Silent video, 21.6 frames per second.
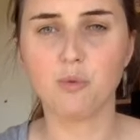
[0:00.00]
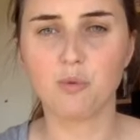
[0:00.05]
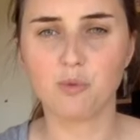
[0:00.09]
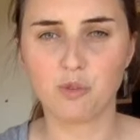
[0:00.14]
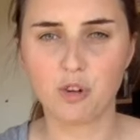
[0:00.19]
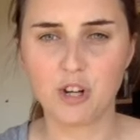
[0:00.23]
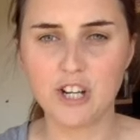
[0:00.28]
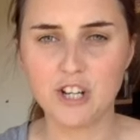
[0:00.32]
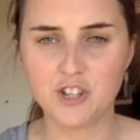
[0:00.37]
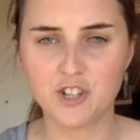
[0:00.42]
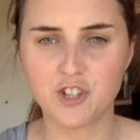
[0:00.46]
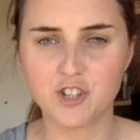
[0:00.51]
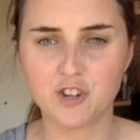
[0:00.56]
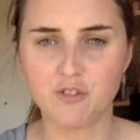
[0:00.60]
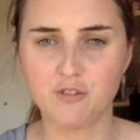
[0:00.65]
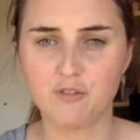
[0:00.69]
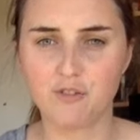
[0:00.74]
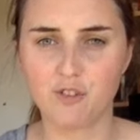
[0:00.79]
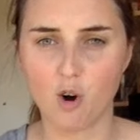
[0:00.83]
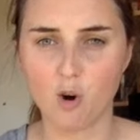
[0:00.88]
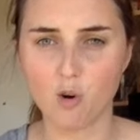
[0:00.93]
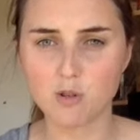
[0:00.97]
fresh
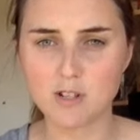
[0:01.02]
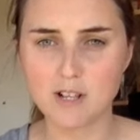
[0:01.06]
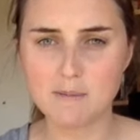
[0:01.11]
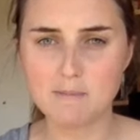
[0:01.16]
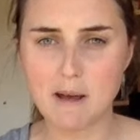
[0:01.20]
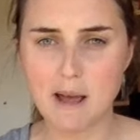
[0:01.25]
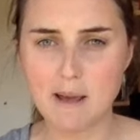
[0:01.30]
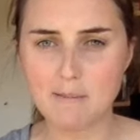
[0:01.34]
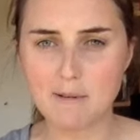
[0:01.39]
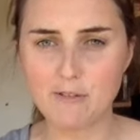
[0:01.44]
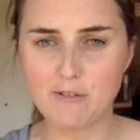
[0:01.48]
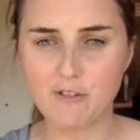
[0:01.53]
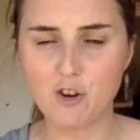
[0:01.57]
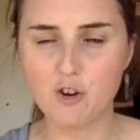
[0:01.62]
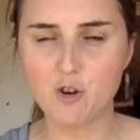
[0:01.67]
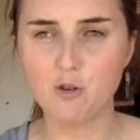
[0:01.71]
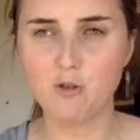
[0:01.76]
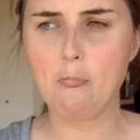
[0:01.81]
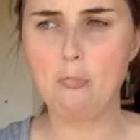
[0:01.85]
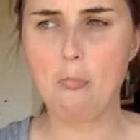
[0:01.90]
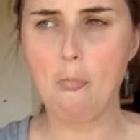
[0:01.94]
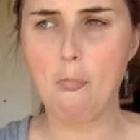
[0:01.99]
frozen baby
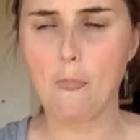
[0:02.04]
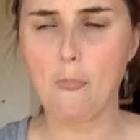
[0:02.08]
foods.